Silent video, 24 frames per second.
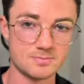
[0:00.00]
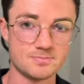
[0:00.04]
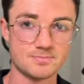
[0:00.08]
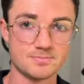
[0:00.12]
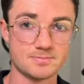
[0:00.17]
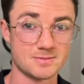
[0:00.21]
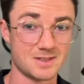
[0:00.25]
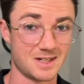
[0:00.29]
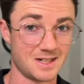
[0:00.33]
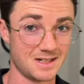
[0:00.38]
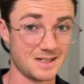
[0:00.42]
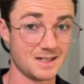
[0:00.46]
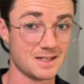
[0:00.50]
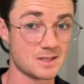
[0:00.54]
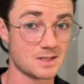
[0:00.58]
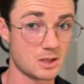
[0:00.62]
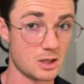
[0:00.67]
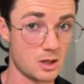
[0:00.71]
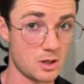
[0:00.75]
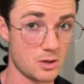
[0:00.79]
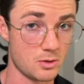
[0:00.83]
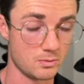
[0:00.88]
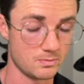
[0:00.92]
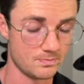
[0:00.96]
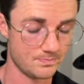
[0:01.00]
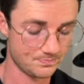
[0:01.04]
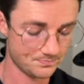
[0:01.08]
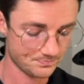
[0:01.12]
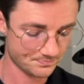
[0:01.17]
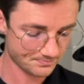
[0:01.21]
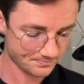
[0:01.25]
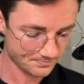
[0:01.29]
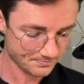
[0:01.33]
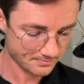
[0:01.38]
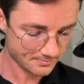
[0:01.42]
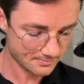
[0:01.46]
Right, that's low.
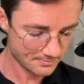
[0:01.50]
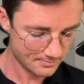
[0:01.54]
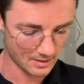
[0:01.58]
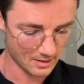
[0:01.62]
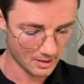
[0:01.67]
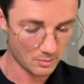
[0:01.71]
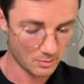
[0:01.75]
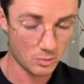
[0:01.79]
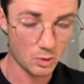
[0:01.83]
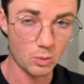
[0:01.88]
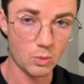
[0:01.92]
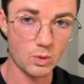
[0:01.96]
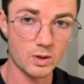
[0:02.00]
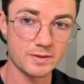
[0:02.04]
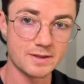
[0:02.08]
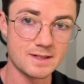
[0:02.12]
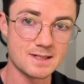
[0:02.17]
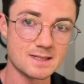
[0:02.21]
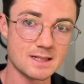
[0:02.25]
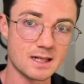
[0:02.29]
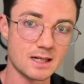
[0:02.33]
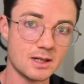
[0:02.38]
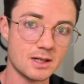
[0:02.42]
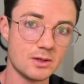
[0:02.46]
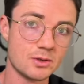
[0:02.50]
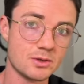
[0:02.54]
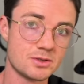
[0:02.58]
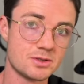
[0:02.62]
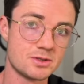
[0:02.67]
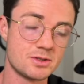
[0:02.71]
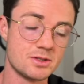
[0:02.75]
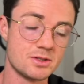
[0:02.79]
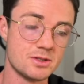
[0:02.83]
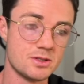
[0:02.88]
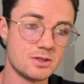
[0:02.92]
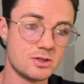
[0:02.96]
But what this allowed us
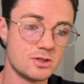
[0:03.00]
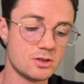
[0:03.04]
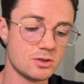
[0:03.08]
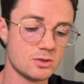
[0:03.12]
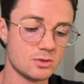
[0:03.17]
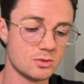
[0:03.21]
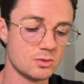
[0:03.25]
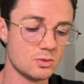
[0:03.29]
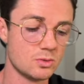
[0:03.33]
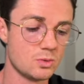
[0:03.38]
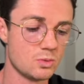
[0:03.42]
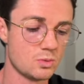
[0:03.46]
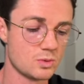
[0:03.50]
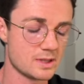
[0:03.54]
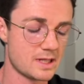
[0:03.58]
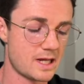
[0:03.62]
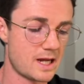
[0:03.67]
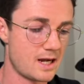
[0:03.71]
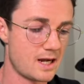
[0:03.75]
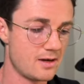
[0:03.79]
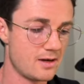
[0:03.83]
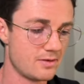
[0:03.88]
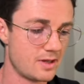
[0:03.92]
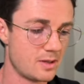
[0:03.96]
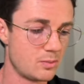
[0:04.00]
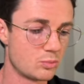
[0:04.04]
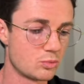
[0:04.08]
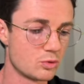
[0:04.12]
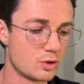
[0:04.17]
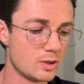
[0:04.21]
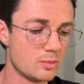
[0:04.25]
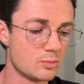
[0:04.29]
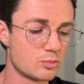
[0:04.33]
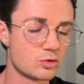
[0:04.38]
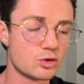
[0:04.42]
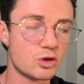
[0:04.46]
to do was have a
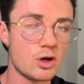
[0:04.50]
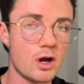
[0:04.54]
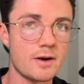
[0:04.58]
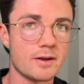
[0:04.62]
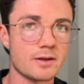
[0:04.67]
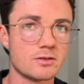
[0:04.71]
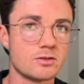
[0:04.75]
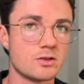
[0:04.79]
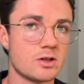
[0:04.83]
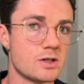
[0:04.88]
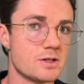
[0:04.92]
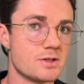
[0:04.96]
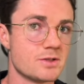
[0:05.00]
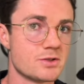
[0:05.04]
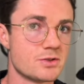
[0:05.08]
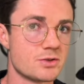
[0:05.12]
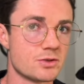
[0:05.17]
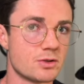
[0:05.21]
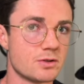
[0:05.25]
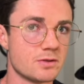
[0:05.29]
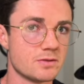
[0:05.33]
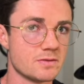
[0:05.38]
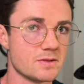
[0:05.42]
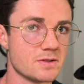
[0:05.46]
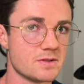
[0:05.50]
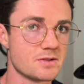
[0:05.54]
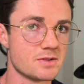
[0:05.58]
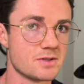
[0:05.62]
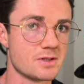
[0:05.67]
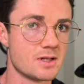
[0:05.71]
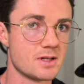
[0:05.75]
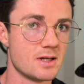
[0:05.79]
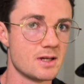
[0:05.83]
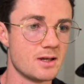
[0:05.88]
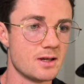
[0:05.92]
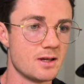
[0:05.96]
pretty productized
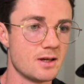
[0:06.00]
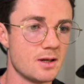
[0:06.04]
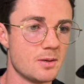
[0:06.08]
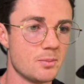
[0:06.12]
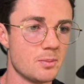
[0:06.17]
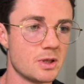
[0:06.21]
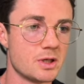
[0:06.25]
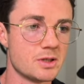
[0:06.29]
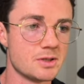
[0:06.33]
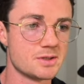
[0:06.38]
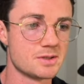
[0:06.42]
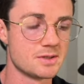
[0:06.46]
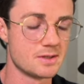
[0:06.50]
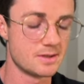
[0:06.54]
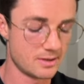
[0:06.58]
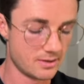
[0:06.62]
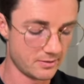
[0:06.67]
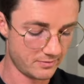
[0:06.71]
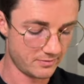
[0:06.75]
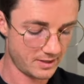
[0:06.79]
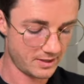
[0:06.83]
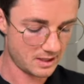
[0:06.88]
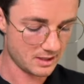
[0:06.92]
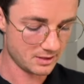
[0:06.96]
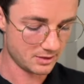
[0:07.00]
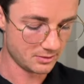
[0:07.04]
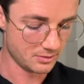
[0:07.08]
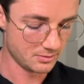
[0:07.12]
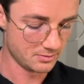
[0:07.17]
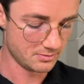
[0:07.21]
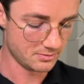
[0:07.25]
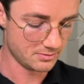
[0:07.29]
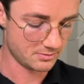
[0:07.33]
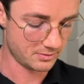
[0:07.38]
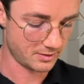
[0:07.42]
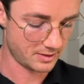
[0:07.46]
service because the value,
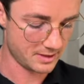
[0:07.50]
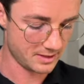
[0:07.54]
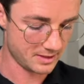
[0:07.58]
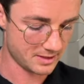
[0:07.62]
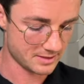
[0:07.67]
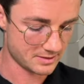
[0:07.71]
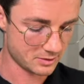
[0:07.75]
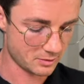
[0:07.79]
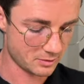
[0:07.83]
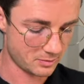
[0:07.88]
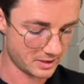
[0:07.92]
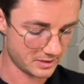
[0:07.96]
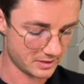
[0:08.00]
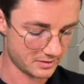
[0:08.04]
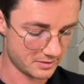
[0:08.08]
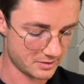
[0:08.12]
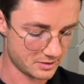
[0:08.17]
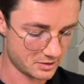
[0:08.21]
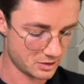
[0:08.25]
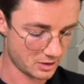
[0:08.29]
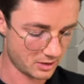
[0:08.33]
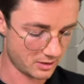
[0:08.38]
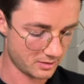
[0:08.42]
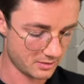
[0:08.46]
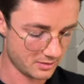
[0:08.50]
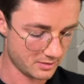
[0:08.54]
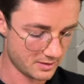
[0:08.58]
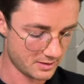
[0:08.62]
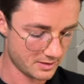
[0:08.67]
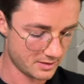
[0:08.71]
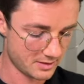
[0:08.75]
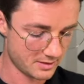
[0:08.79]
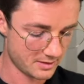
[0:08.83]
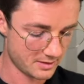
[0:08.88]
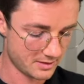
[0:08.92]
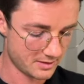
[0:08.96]
right, let's go back to the chart,
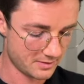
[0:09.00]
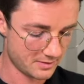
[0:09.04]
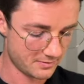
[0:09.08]
the